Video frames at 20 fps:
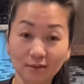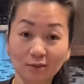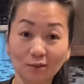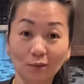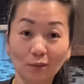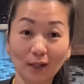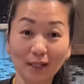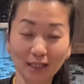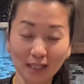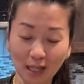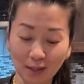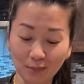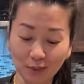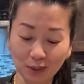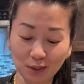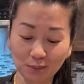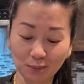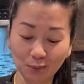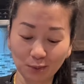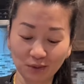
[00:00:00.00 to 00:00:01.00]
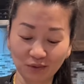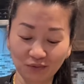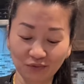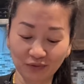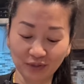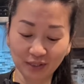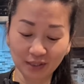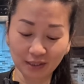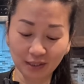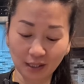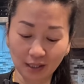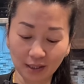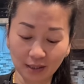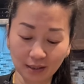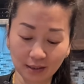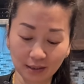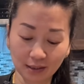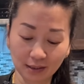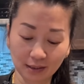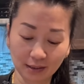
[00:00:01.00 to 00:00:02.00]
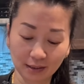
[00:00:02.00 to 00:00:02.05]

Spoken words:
1 tablespoon of fish sauce.